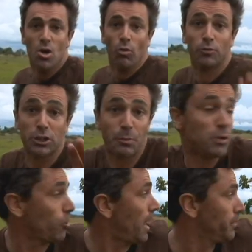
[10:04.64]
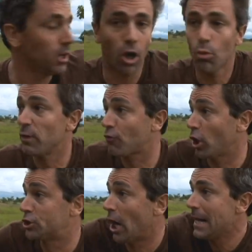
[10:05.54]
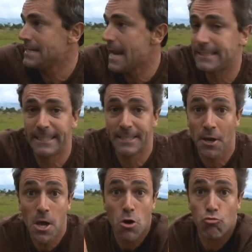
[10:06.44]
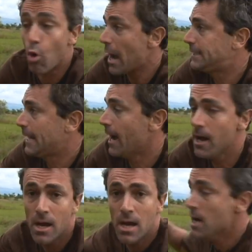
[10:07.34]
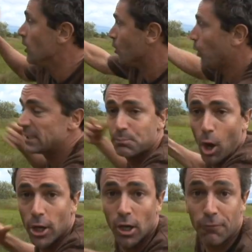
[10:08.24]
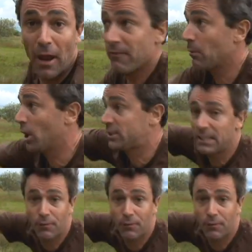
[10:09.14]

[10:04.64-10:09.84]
We've just been driving along, we've got a giant anteater right here. The wind's blowing in our favor, I'm gonna see